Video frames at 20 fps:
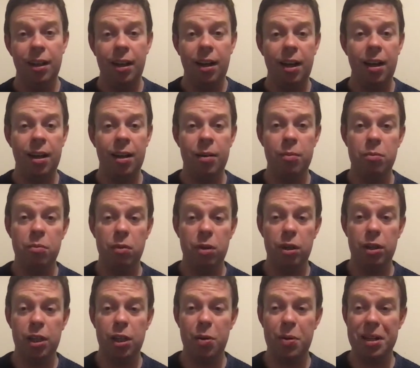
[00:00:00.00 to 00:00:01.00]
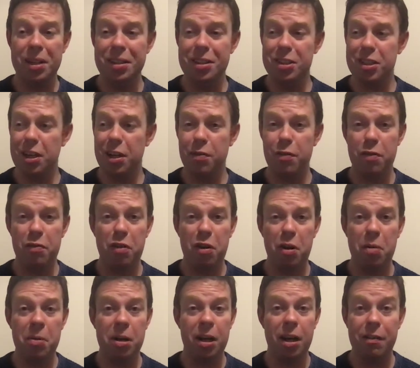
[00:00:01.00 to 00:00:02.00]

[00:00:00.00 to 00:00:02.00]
Um, you know, in this kind of environment,